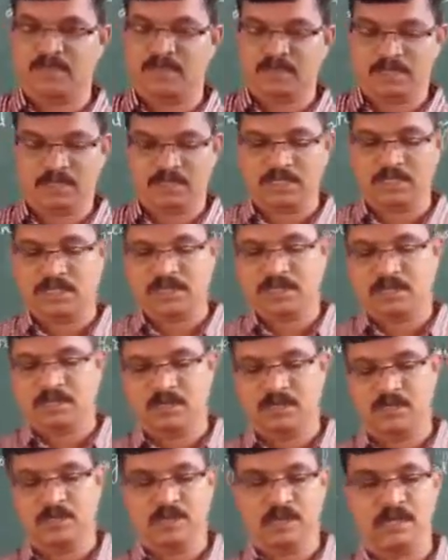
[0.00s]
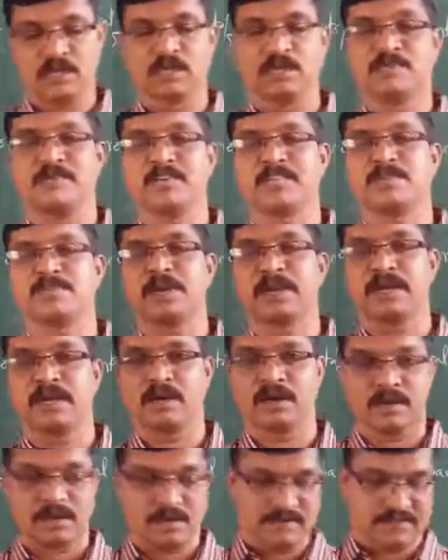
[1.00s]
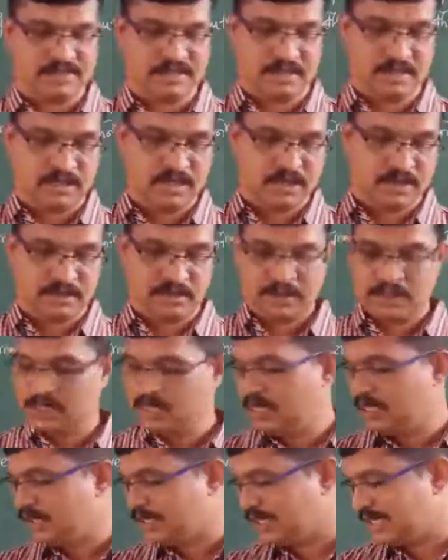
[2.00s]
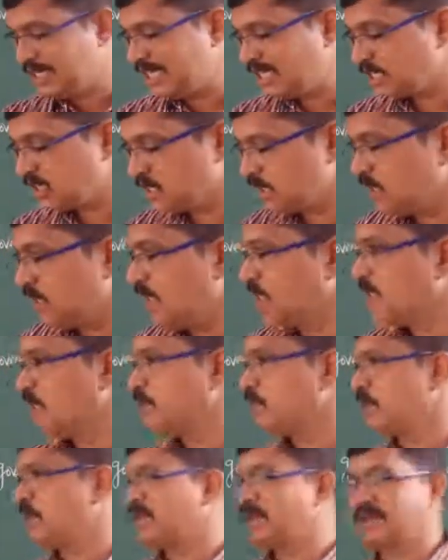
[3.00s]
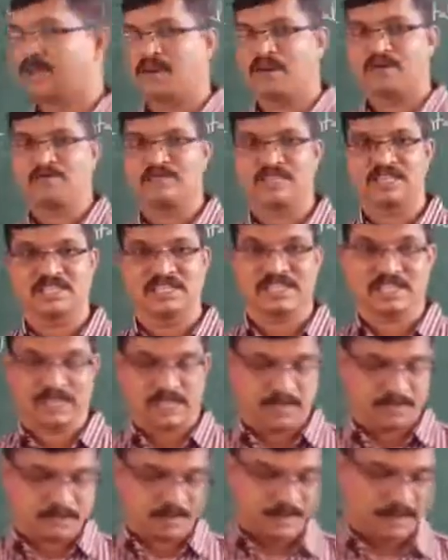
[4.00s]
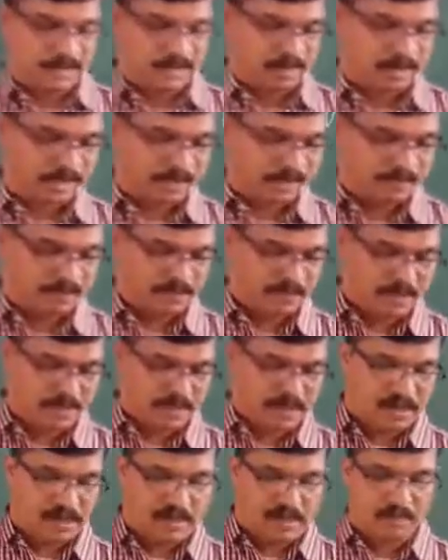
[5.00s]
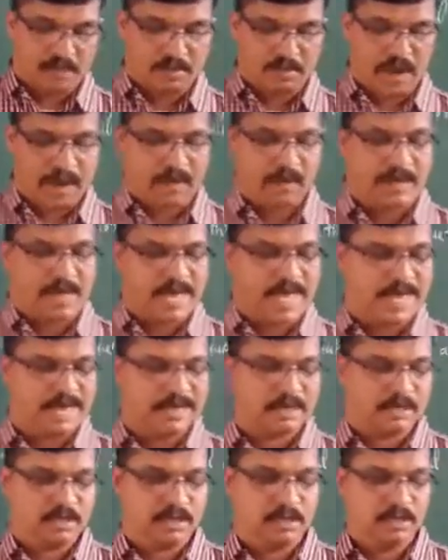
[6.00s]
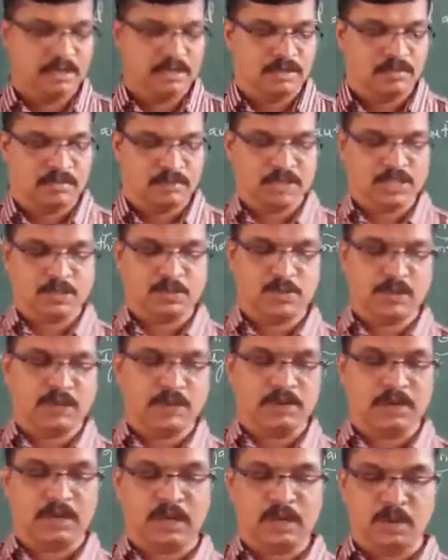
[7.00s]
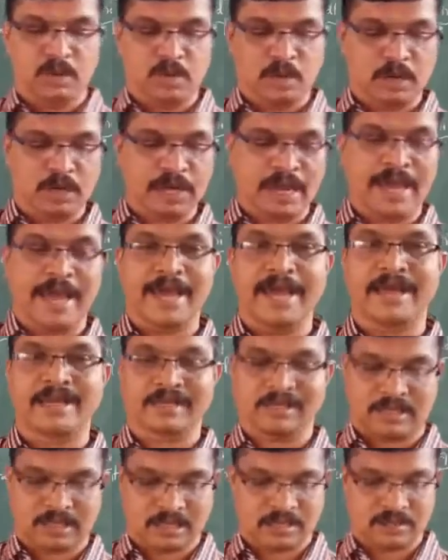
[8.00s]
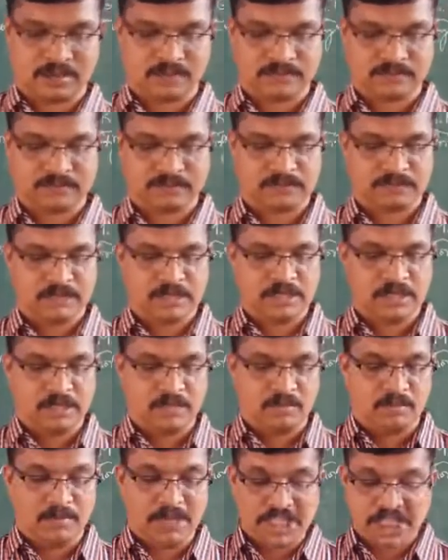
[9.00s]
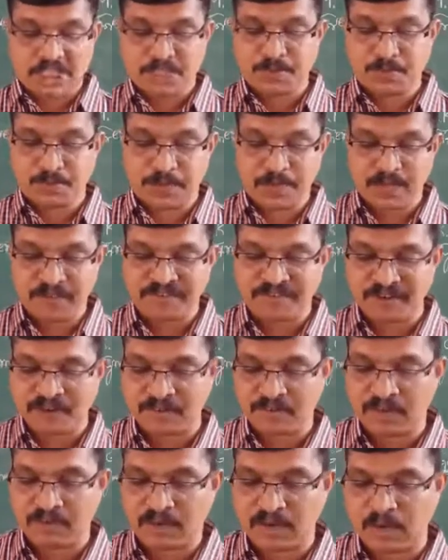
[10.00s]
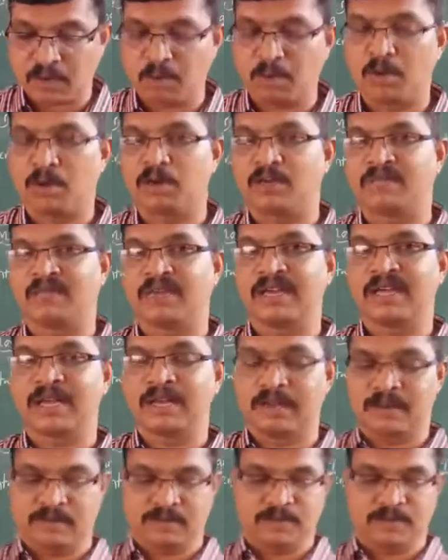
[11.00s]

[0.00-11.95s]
So that is what the first paragraph, children. The next paragraph, that is second paragraph. A moral act must be our own act, must spring from our own will.